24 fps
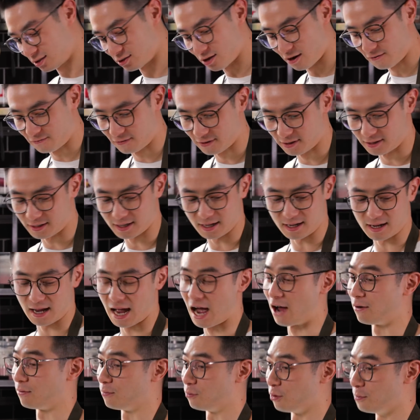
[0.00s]
softened
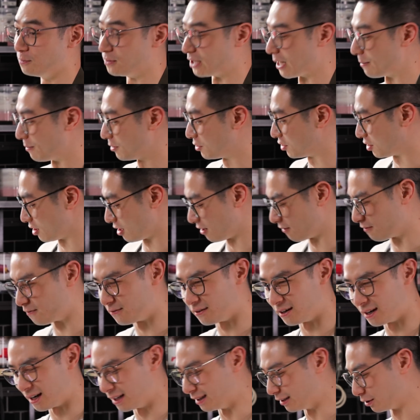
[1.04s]
out at room temperature
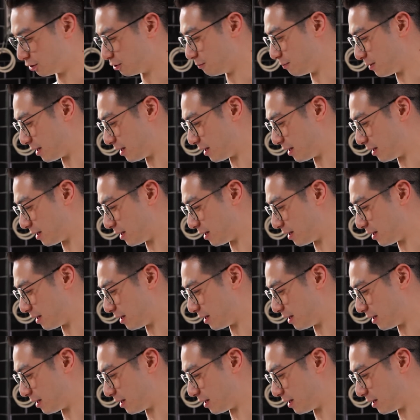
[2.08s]
for a little